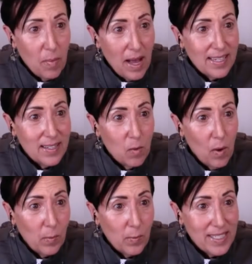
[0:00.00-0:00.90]
buy it
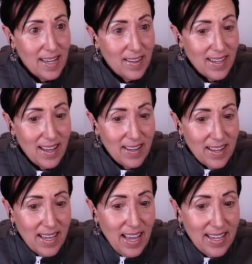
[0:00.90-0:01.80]
when we tell you
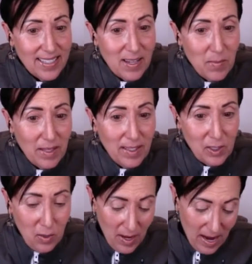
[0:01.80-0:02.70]
and email
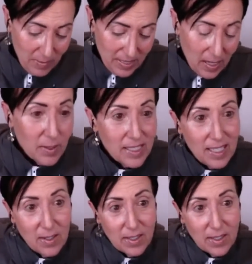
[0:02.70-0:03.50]
us your Amazon receipt,